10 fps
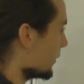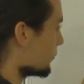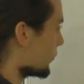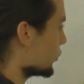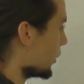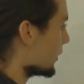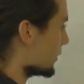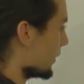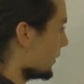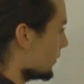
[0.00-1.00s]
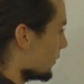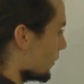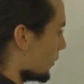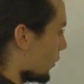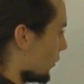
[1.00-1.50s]
the rigidity
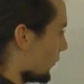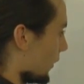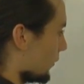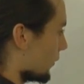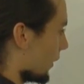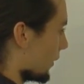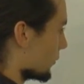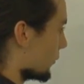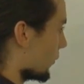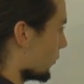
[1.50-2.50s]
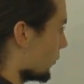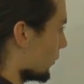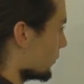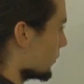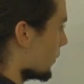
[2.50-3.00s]
of these connections at the
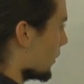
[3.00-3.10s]
corners,